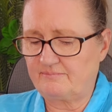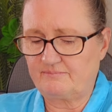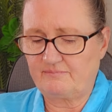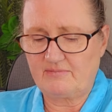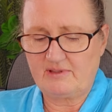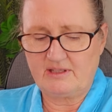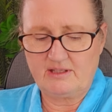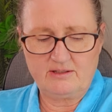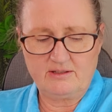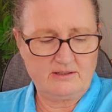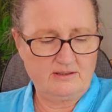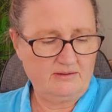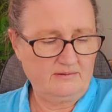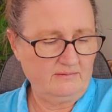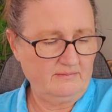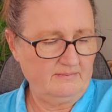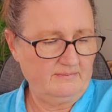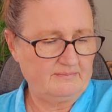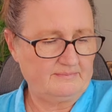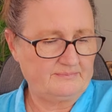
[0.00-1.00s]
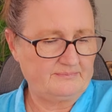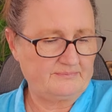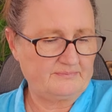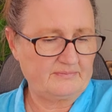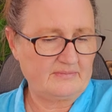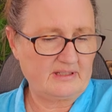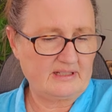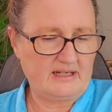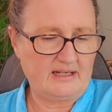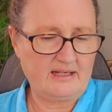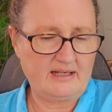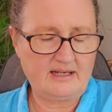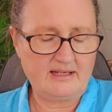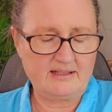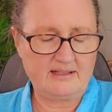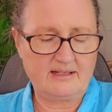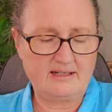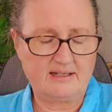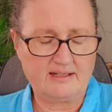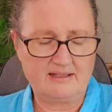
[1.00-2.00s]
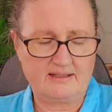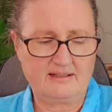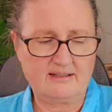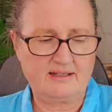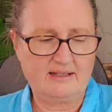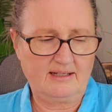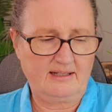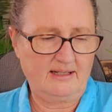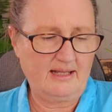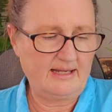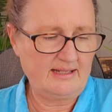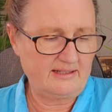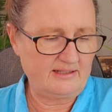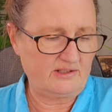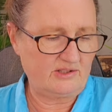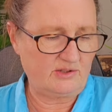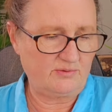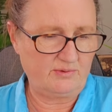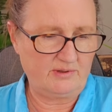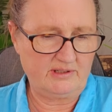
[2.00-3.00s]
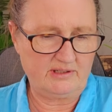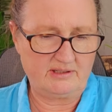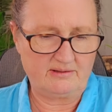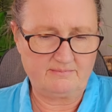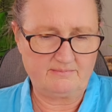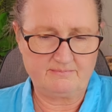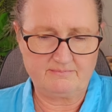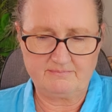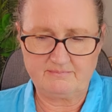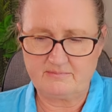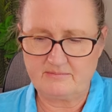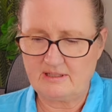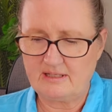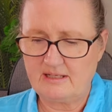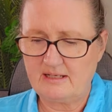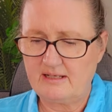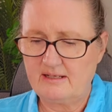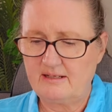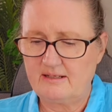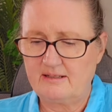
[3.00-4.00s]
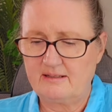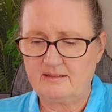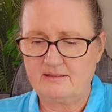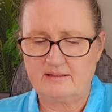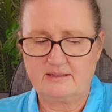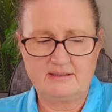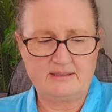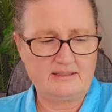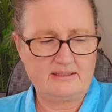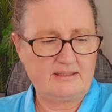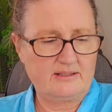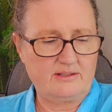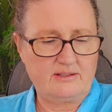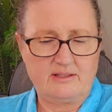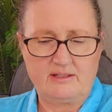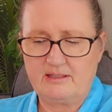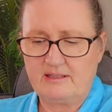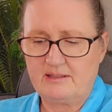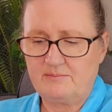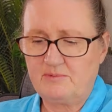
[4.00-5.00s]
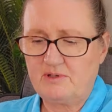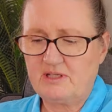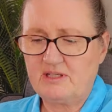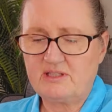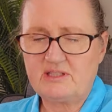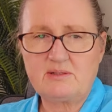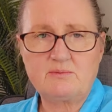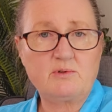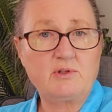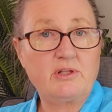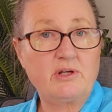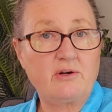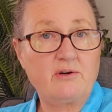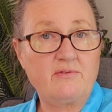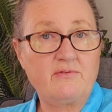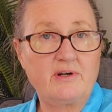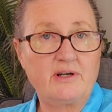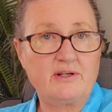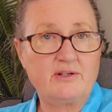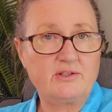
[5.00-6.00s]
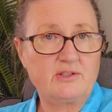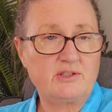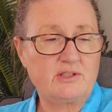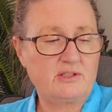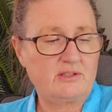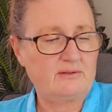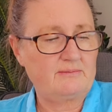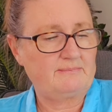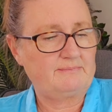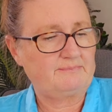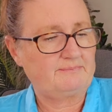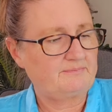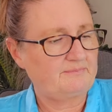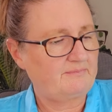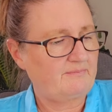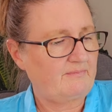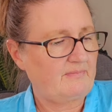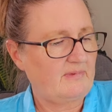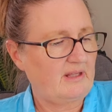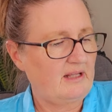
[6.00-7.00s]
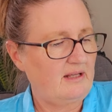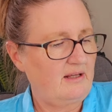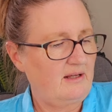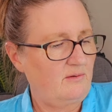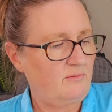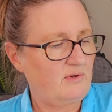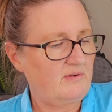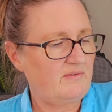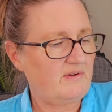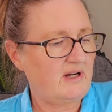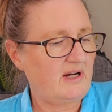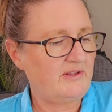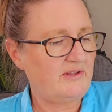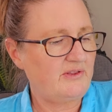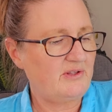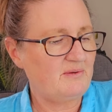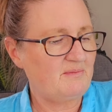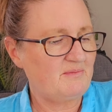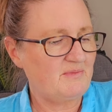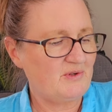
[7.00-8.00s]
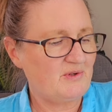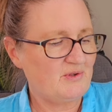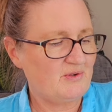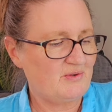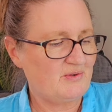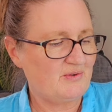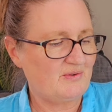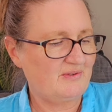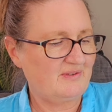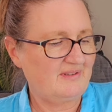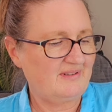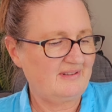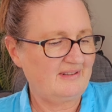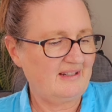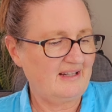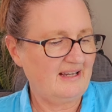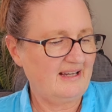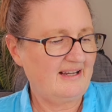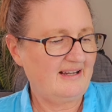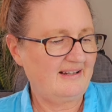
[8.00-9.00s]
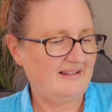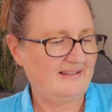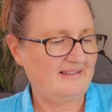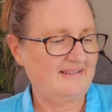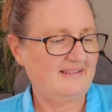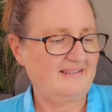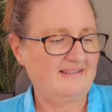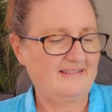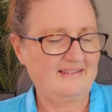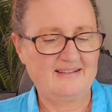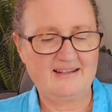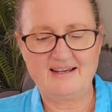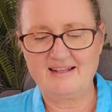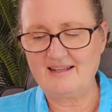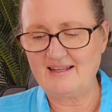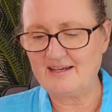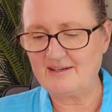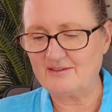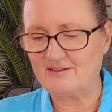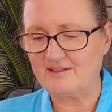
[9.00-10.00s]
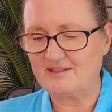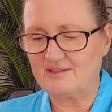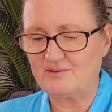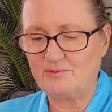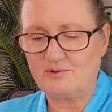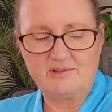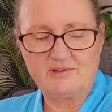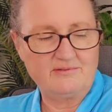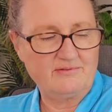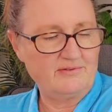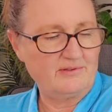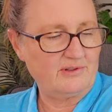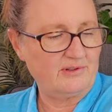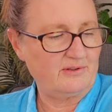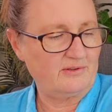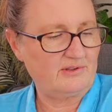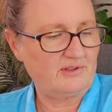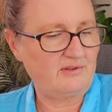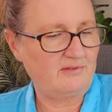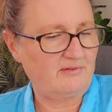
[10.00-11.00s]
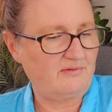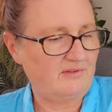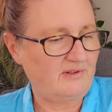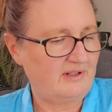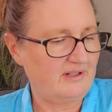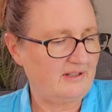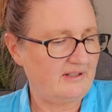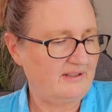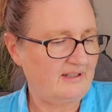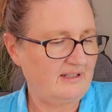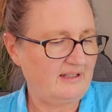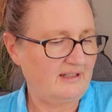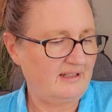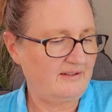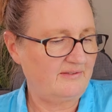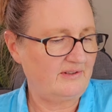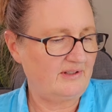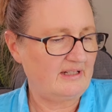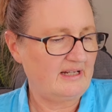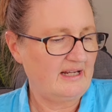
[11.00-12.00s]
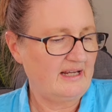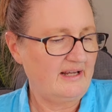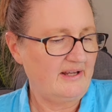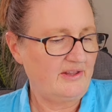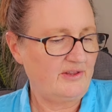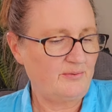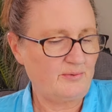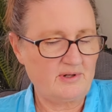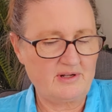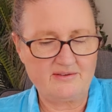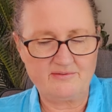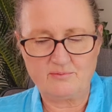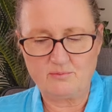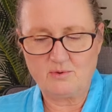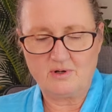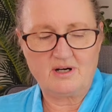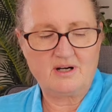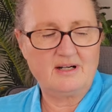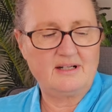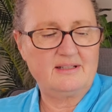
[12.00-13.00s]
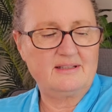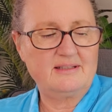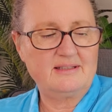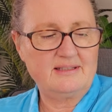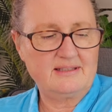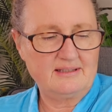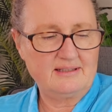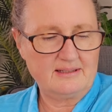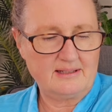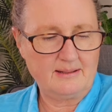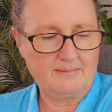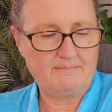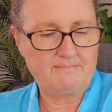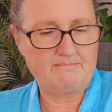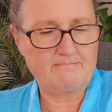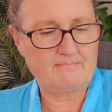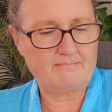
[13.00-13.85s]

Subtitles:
You know, I like this reading. Let's see. Let me get some clarifiers. We've got the moon. Yeah. I like this reading for you so far. I love it. 3 of Wands. Yep.